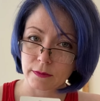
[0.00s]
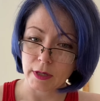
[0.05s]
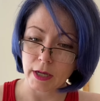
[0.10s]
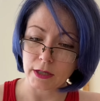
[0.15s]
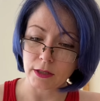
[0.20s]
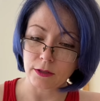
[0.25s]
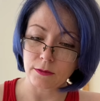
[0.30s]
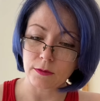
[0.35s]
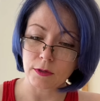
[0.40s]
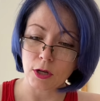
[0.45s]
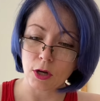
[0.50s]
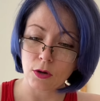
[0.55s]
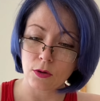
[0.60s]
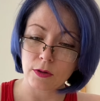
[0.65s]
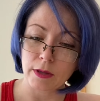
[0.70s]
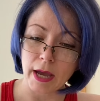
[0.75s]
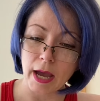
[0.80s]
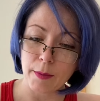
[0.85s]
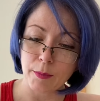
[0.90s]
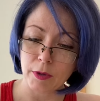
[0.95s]
And you know
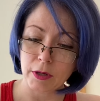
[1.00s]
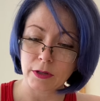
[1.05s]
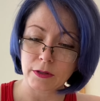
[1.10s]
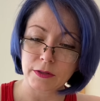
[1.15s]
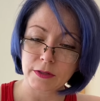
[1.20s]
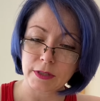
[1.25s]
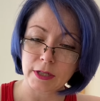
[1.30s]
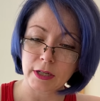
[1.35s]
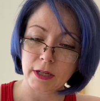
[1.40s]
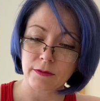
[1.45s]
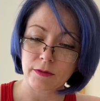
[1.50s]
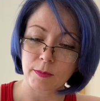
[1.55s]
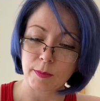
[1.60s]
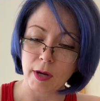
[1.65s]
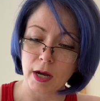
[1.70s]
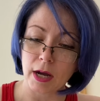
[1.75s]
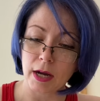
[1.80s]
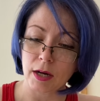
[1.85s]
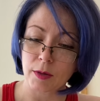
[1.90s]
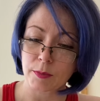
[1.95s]
that, but you're seeing it from a
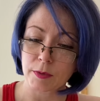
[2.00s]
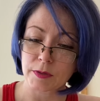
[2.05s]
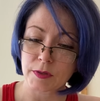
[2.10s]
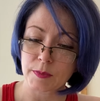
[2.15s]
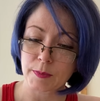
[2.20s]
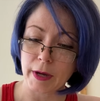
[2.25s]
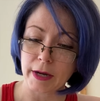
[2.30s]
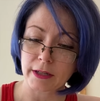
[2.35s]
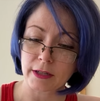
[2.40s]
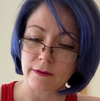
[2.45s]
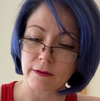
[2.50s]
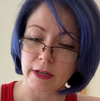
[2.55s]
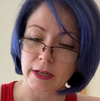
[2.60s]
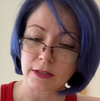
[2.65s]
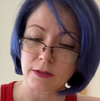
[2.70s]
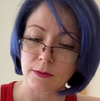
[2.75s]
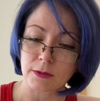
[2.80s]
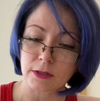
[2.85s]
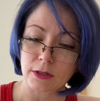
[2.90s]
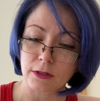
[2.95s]
higher perspective.
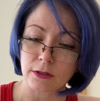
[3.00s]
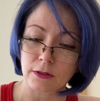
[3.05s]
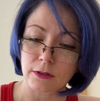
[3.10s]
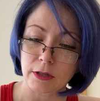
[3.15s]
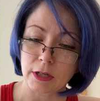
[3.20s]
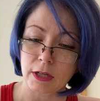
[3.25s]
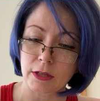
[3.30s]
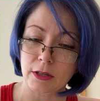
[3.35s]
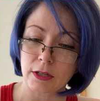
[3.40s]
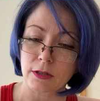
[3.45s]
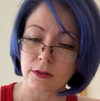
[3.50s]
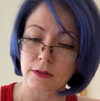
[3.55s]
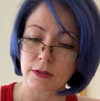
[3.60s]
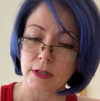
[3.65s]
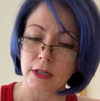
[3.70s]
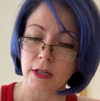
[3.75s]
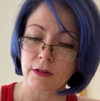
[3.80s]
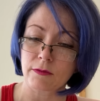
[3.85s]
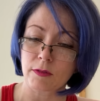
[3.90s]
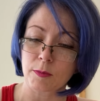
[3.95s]
That's what's underneath, and you're
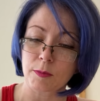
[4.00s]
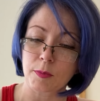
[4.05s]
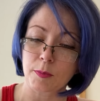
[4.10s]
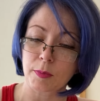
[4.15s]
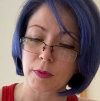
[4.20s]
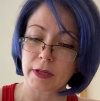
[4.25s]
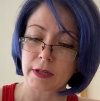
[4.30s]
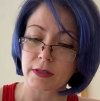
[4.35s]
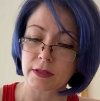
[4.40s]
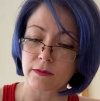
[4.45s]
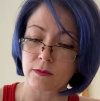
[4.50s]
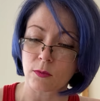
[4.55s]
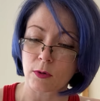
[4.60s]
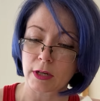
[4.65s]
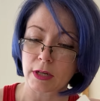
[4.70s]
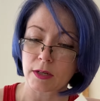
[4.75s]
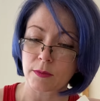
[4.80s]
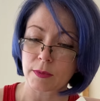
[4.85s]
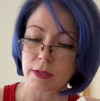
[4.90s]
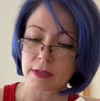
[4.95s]
seeing it from a place of
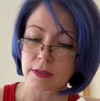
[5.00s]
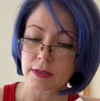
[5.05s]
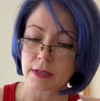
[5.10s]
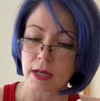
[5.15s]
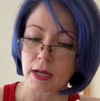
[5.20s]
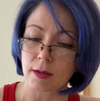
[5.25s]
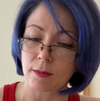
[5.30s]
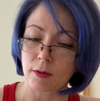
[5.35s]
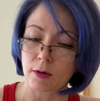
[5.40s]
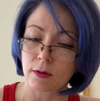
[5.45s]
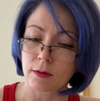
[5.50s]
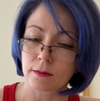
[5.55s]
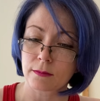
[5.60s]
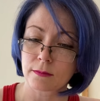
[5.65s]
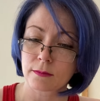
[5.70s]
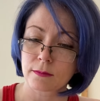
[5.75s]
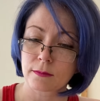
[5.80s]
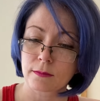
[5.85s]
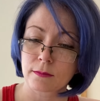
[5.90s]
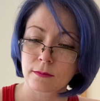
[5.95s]
wanting to be stable.